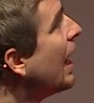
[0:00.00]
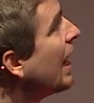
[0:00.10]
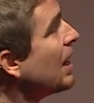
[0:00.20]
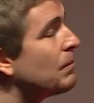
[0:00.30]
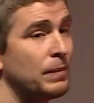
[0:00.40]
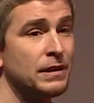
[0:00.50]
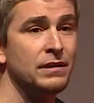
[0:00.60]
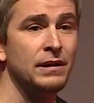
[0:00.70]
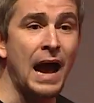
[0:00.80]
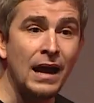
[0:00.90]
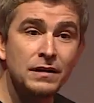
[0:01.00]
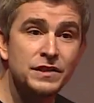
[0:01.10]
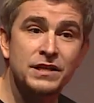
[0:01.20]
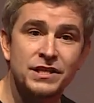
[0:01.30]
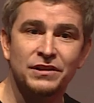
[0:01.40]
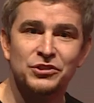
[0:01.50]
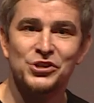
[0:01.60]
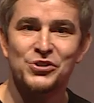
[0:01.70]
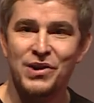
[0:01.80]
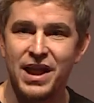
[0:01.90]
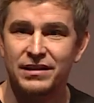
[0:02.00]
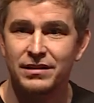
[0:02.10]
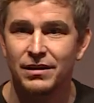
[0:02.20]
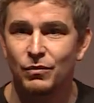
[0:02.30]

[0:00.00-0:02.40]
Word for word: uh, but the islands they started to create